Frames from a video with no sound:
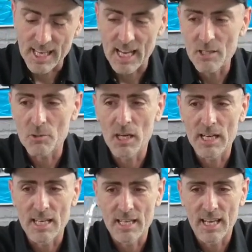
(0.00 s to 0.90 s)
You get a little
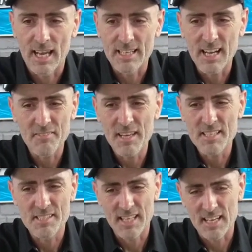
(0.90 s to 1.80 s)
cleaning kit. Now
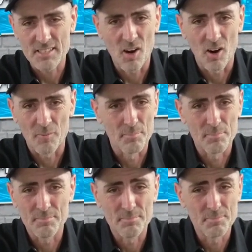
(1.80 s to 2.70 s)
these things
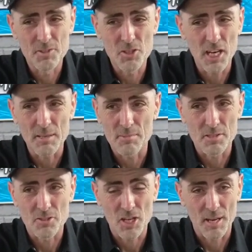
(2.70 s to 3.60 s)
are cheap
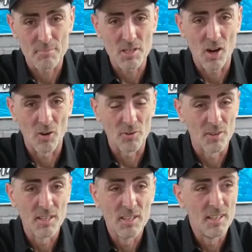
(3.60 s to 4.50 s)
as chips
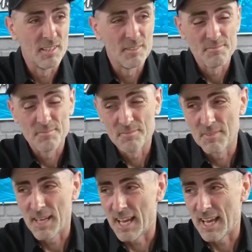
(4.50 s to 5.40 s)
on
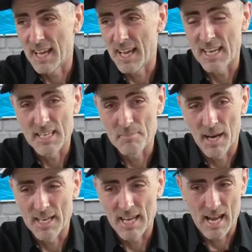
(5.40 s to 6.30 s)

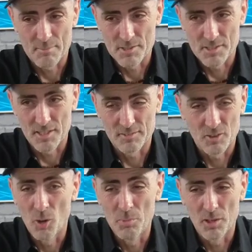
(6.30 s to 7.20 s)
eBay,
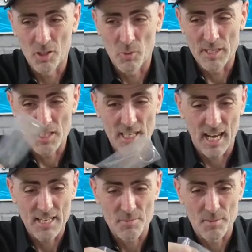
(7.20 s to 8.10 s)
Amazon, couple of quid, you're
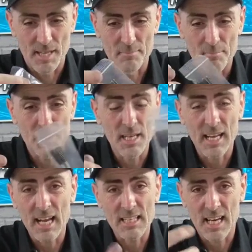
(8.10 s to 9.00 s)
getting some of them. But
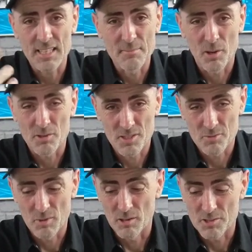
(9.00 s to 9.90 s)
you're getting that in the box
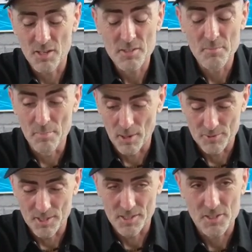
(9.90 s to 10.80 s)
as well, so it's a
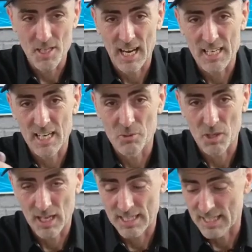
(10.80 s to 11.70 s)
bonus. You're getting a little
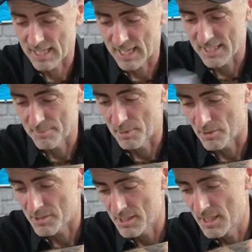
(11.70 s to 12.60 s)
cleaning kit in the
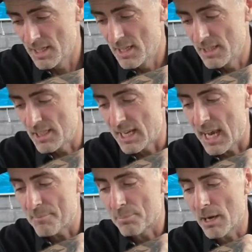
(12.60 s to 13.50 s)
box. You
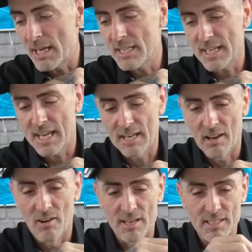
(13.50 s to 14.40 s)
get a braided
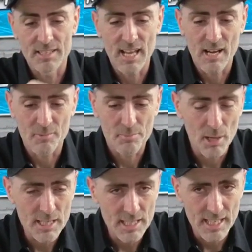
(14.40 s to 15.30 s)
airline. Now,
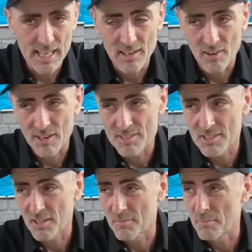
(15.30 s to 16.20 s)
braided
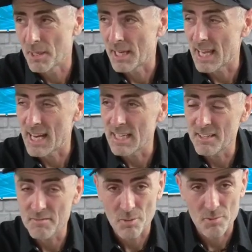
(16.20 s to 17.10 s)
airlines can be
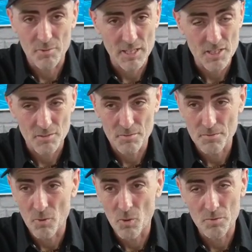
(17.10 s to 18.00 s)
anything from the region
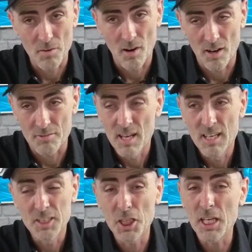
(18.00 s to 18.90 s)
of 4 or 5.
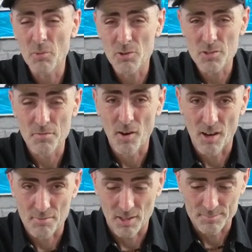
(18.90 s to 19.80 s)
Cheap ones,
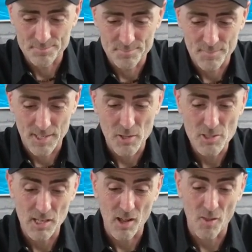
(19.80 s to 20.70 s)
fiver. They're
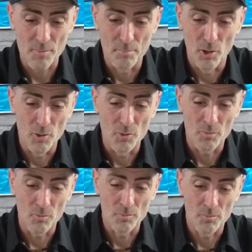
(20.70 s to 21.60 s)
usually like the
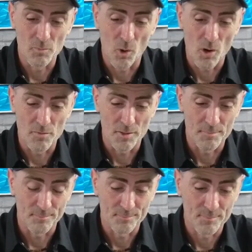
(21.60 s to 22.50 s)
blue
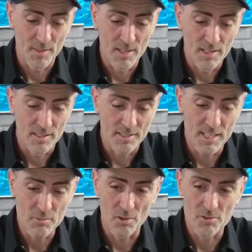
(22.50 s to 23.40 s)
woven.
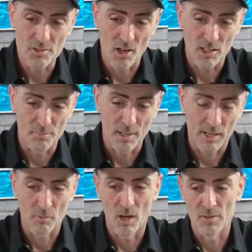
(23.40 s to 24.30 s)
This one's like a
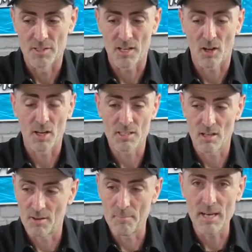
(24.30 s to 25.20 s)
black woven. It's
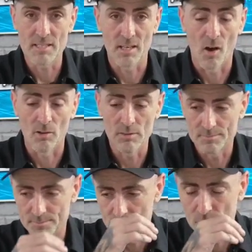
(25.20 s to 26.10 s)
like a meter
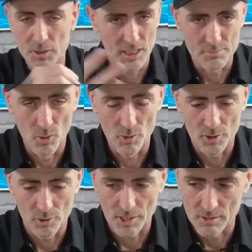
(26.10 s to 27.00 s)
long, which is more
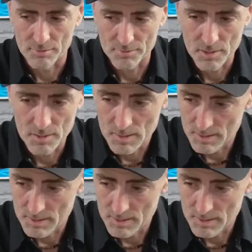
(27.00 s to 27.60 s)
than good enough